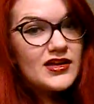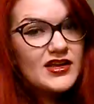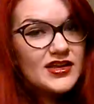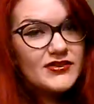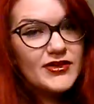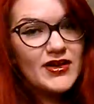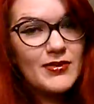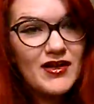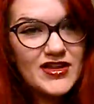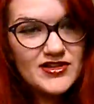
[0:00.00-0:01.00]
even though I
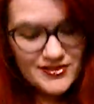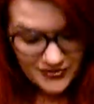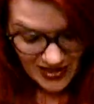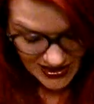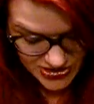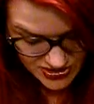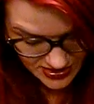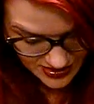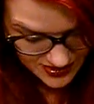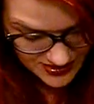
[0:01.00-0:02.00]
probably just flashed
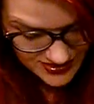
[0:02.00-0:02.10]
it.